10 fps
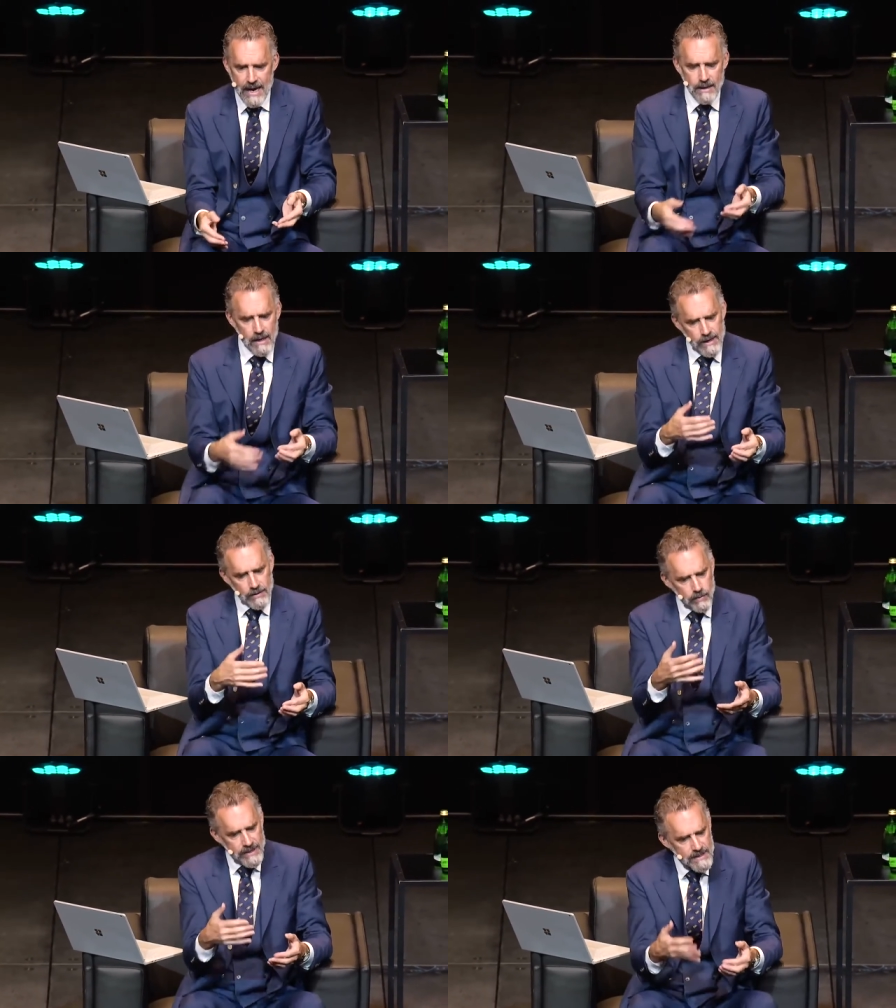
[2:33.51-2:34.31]
And,
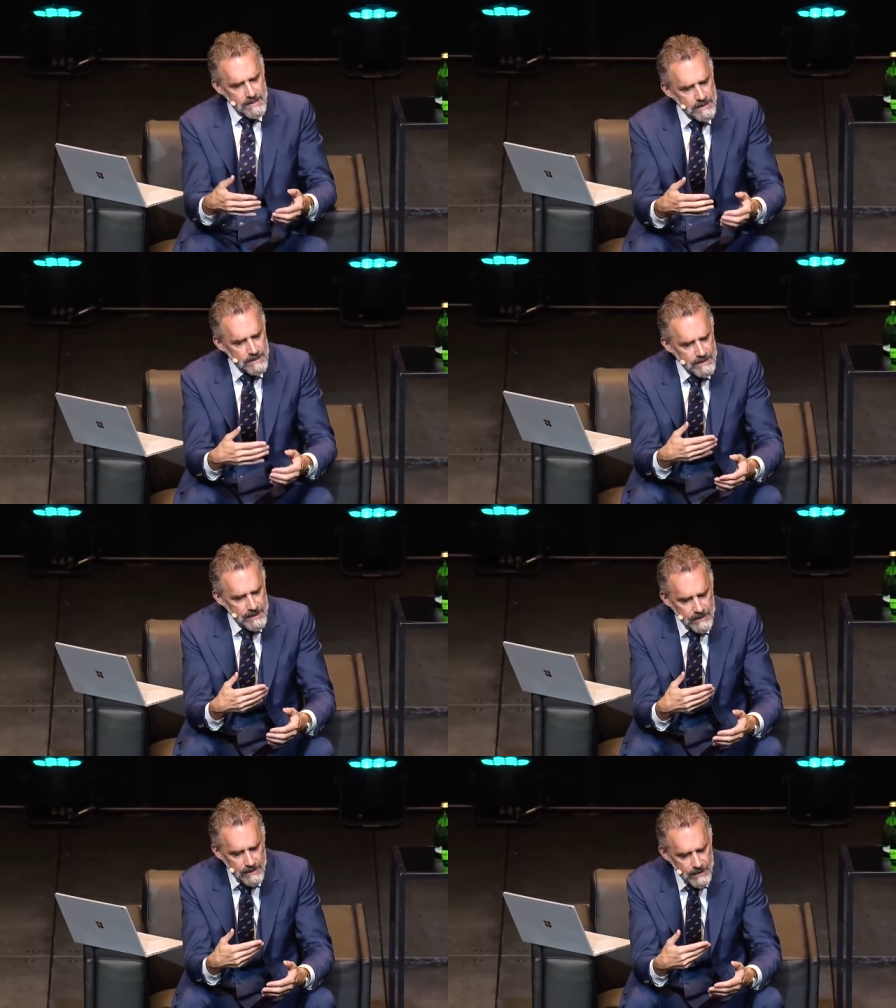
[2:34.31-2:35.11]
and the reason
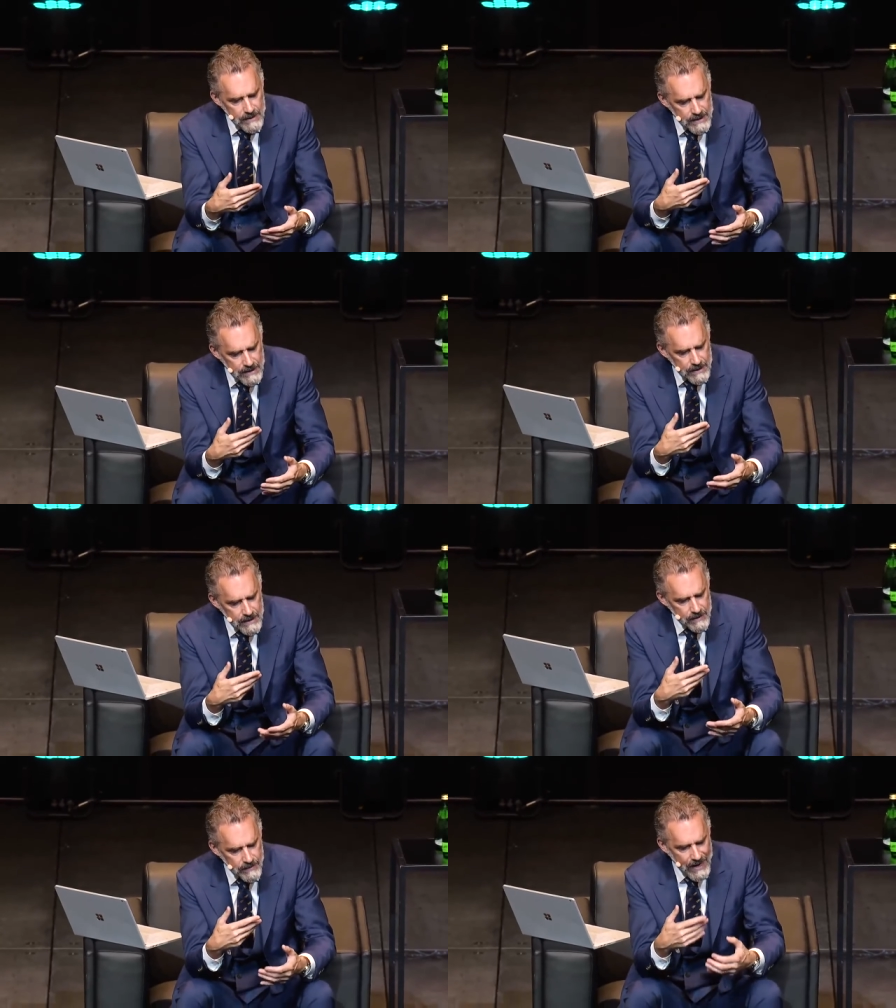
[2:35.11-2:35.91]
that
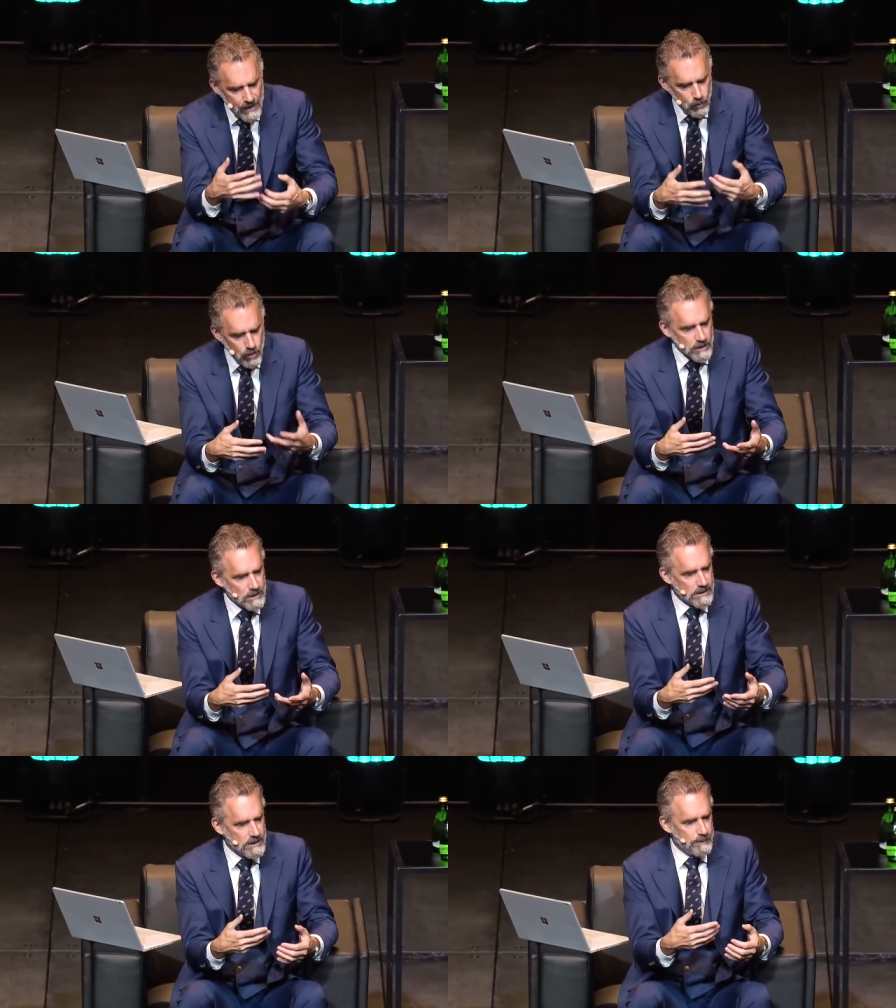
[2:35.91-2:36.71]
that
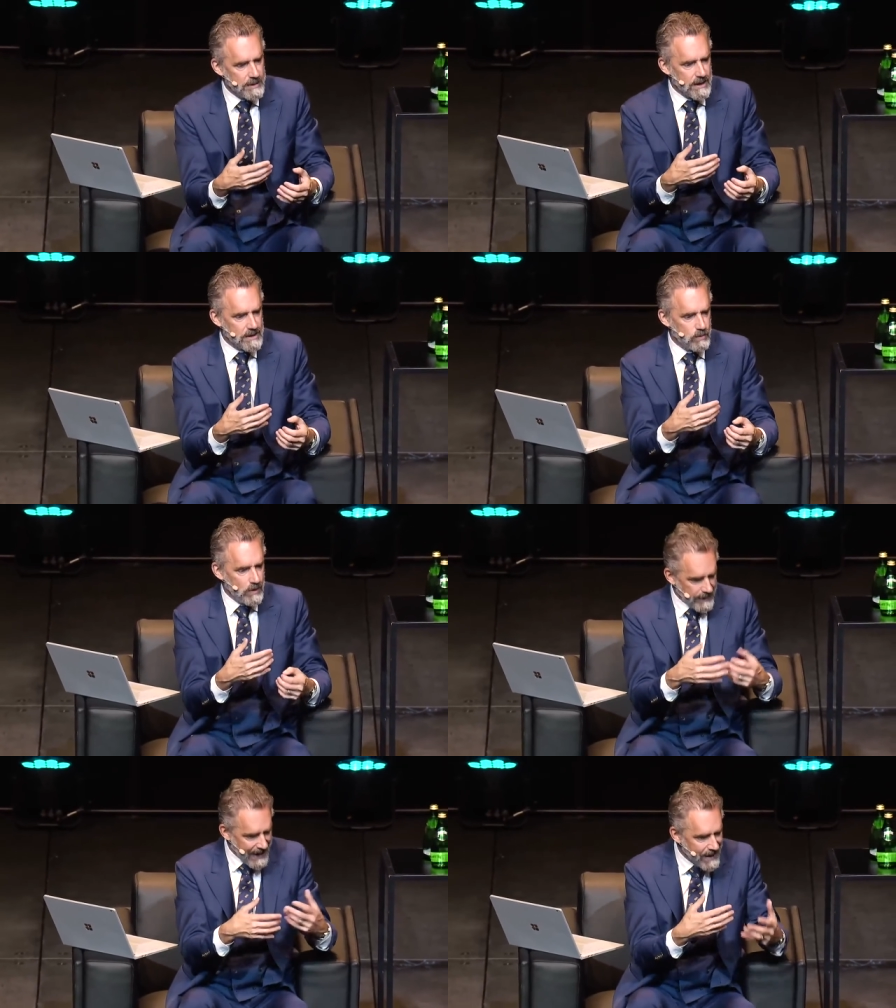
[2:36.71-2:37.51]
works is because,
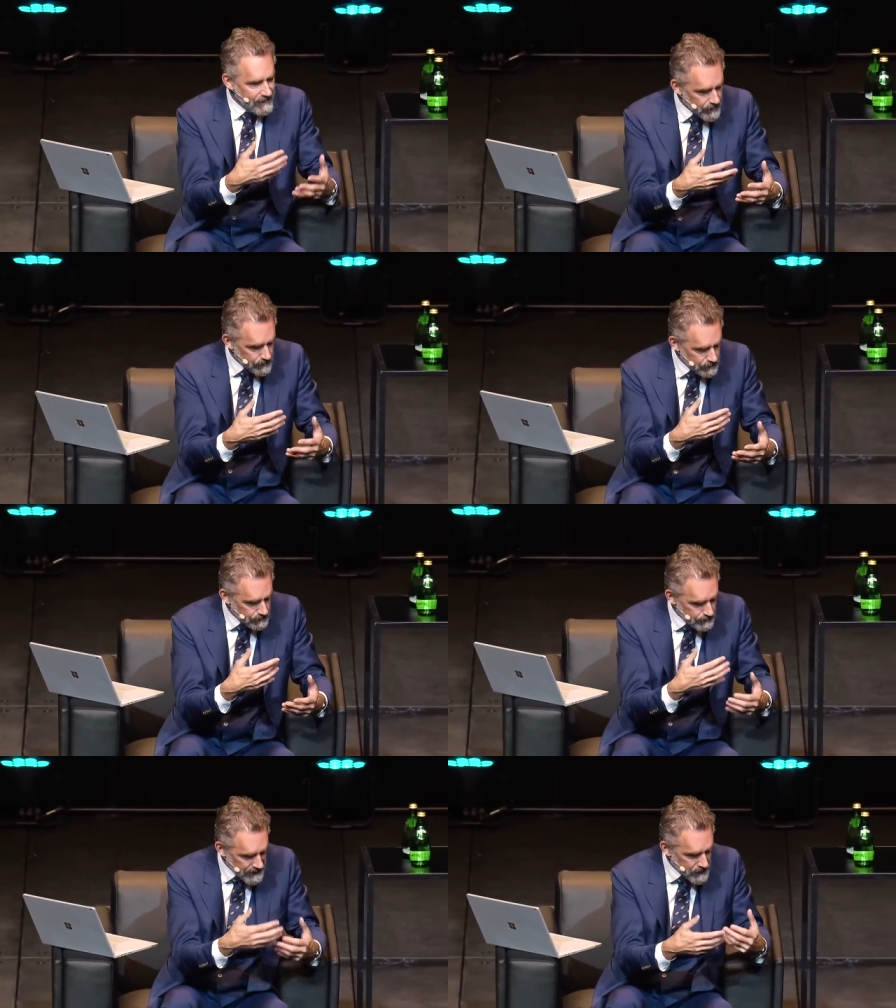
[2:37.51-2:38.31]
well, they haven't
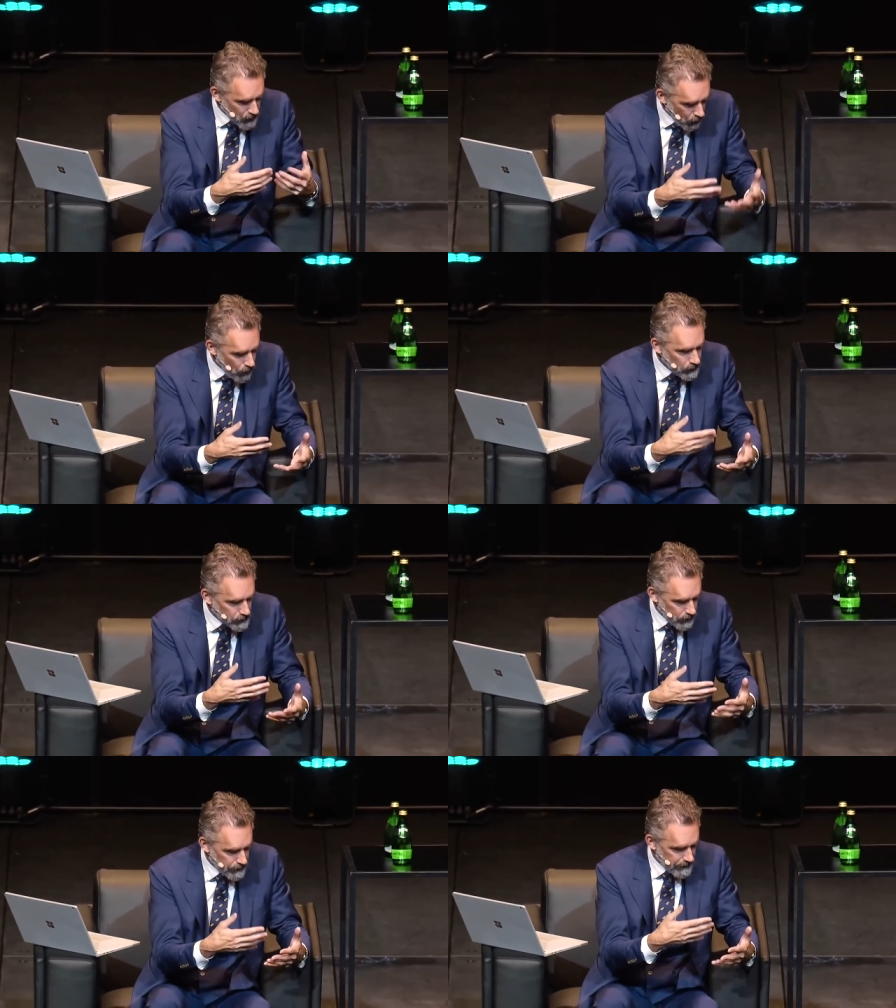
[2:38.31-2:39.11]
been
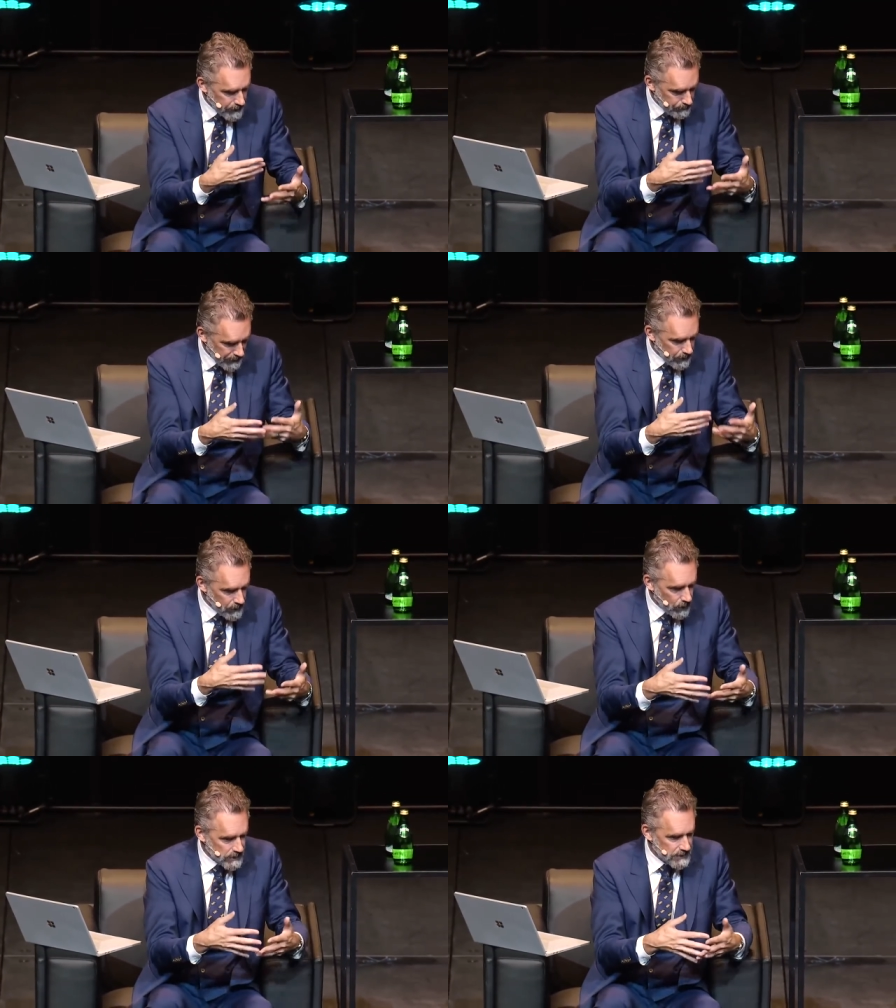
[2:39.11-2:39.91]
called on the
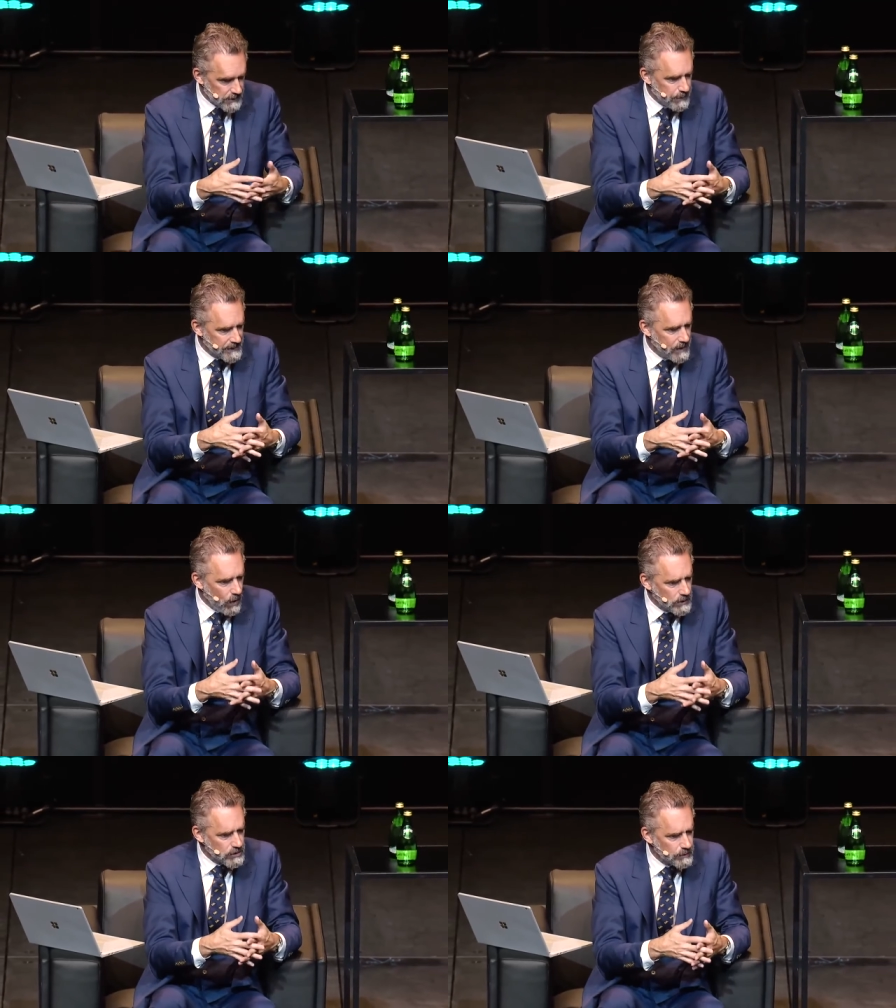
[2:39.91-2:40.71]
paradoxes, but
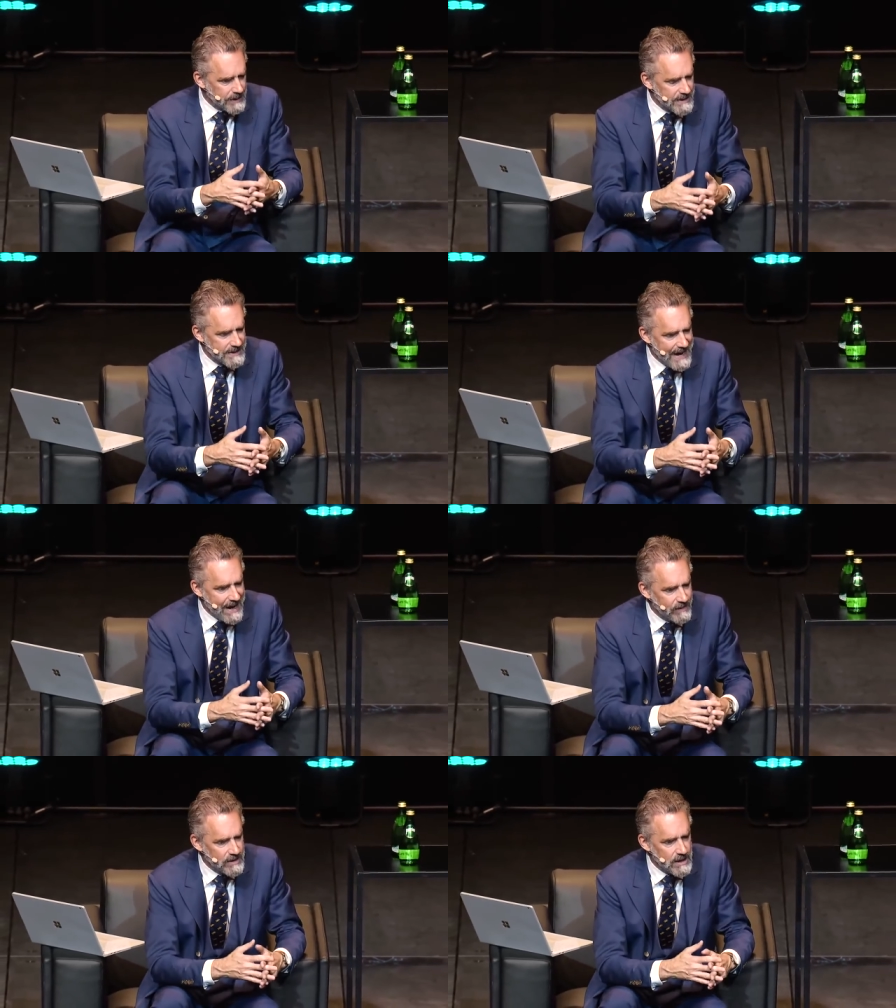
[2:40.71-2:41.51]
also because they
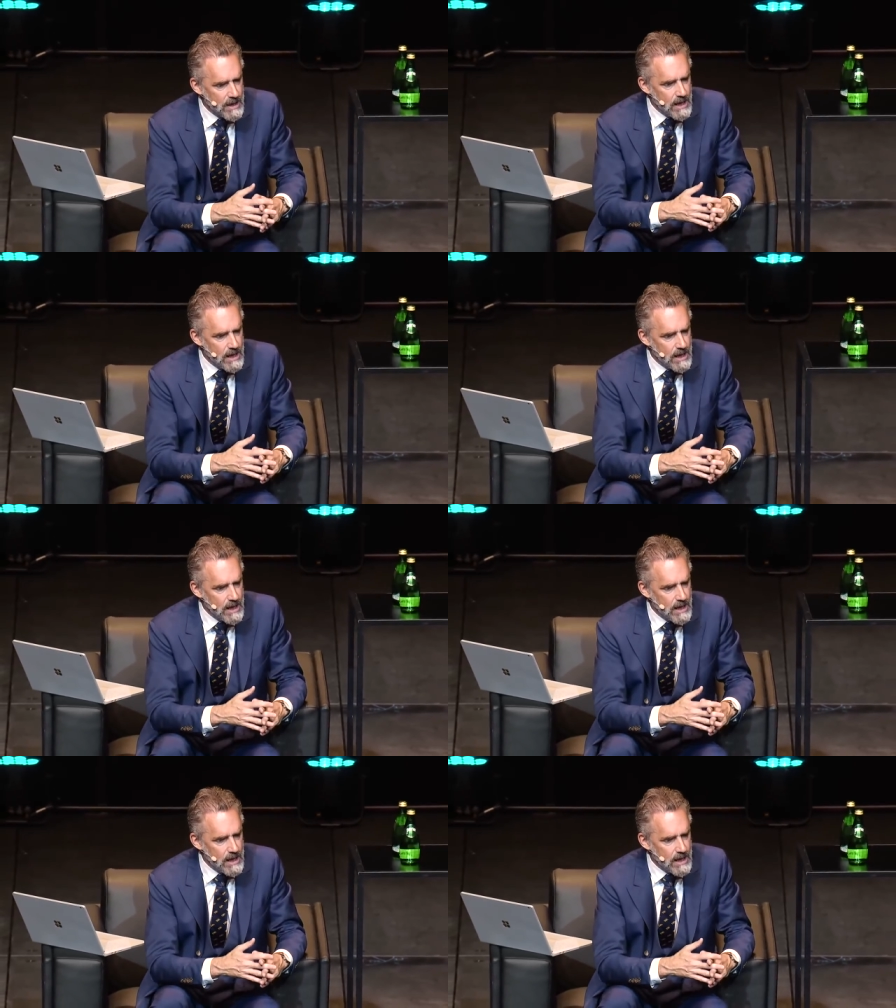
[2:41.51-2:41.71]
haven't